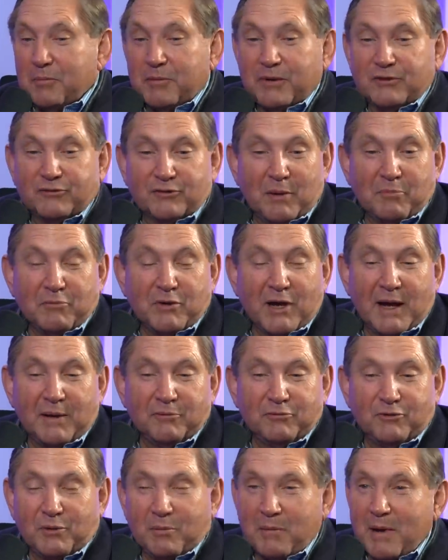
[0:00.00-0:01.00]
But
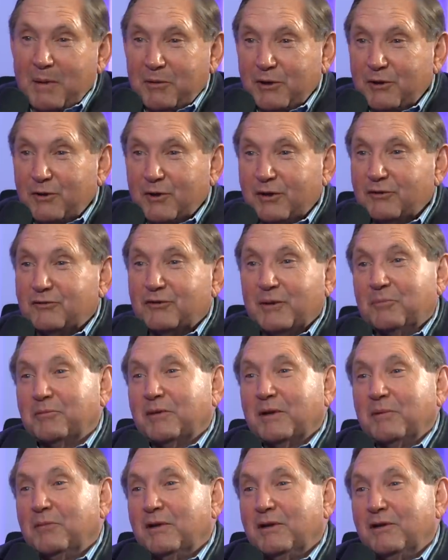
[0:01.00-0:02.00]
sometimes you may be good at
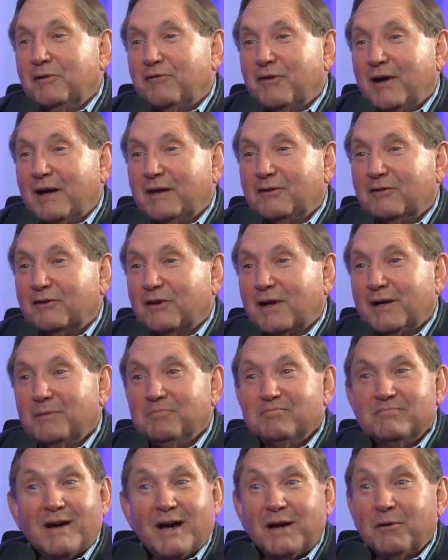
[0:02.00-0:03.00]
something, but you finally say,
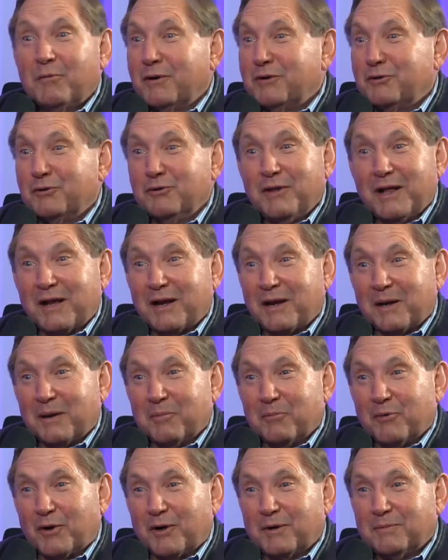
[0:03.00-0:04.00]
I don't want to do that
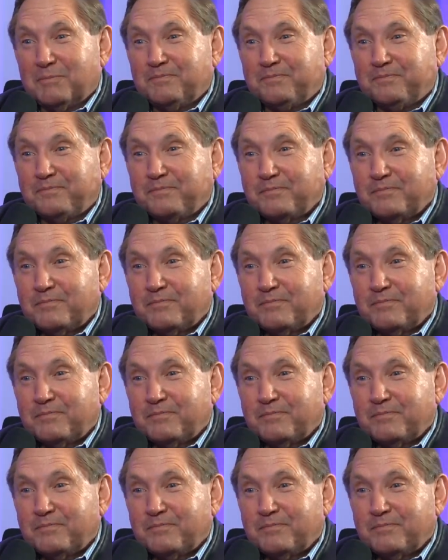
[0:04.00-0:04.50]
anymore. Yeah.